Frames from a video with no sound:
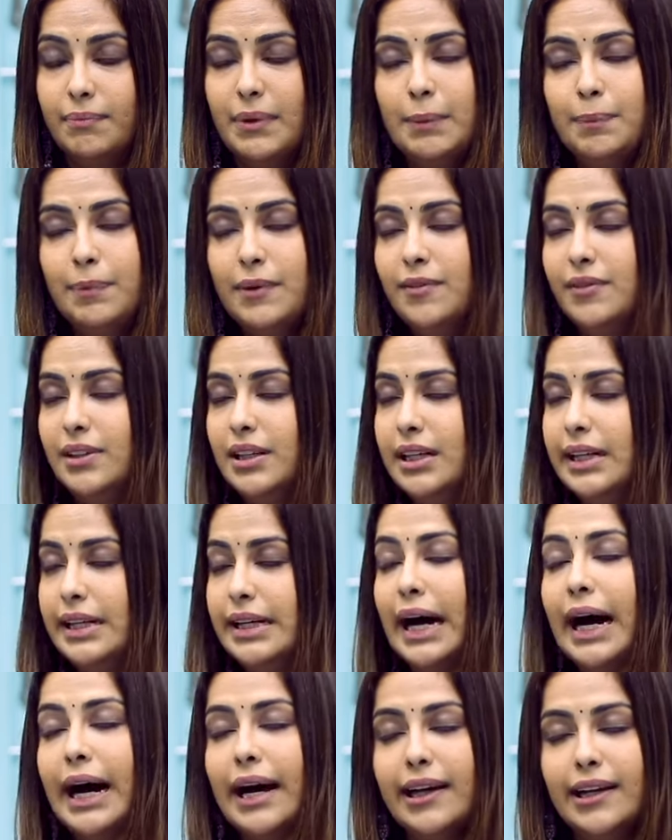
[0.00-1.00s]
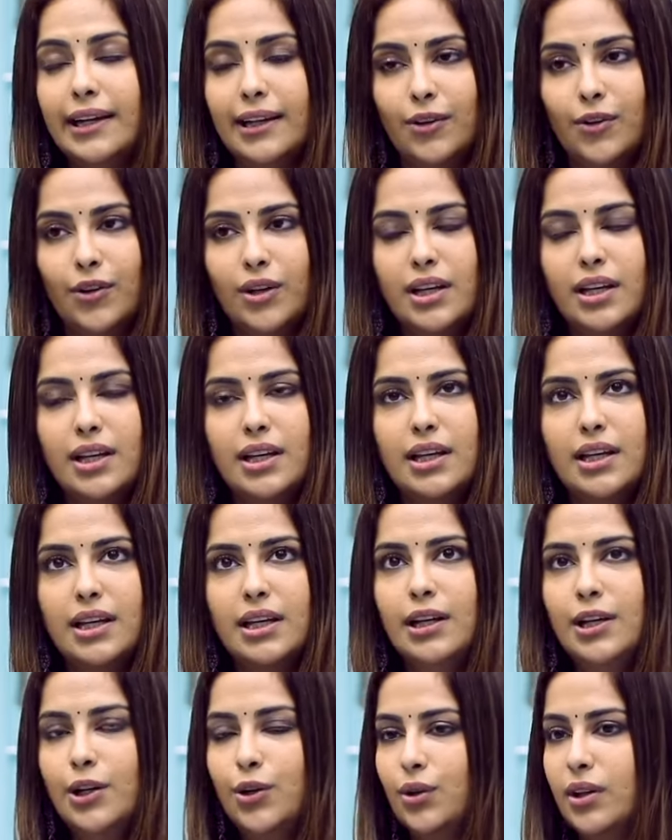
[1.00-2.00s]
people will die or
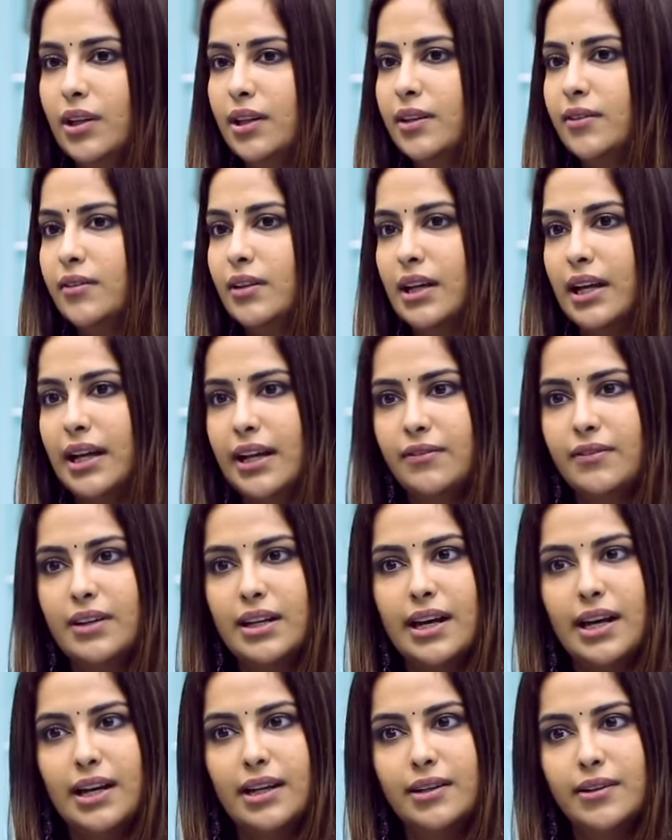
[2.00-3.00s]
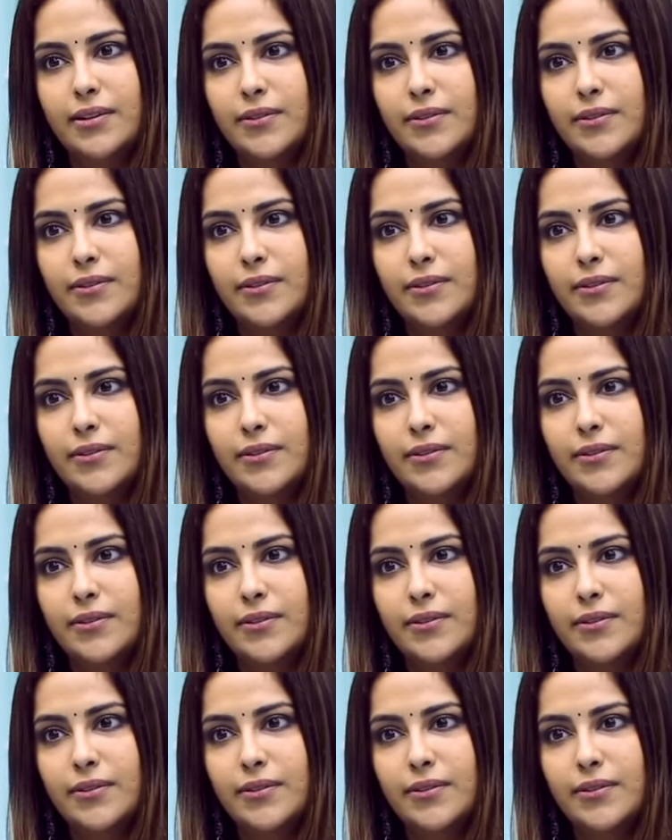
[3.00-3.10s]
kill to live a life that I